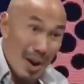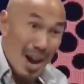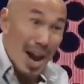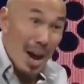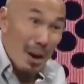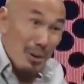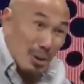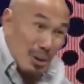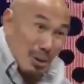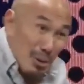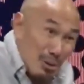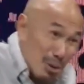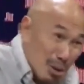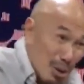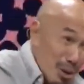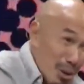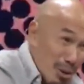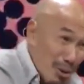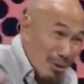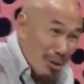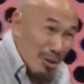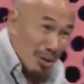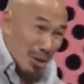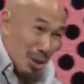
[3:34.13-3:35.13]
know how you
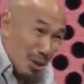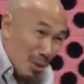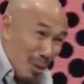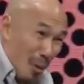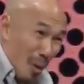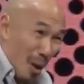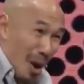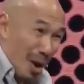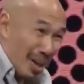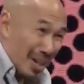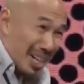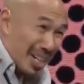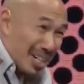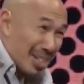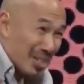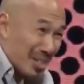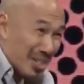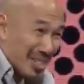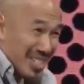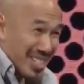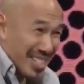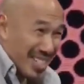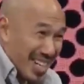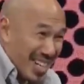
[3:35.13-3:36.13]
used to walk in
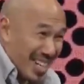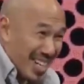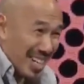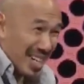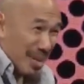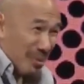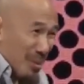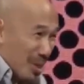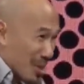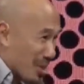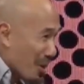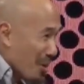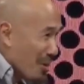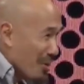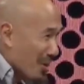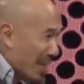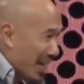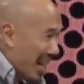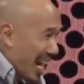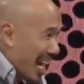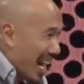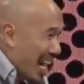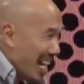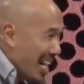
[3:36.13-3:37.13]
your sin and it was
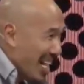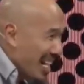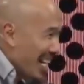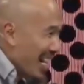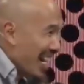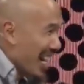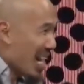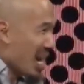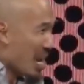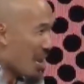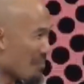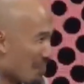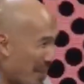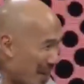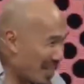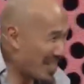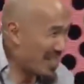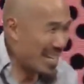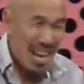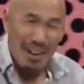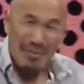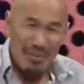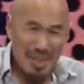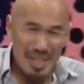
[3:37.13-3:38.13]
okay,
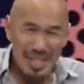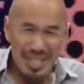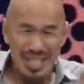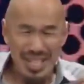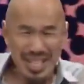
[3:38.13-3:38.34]
but ever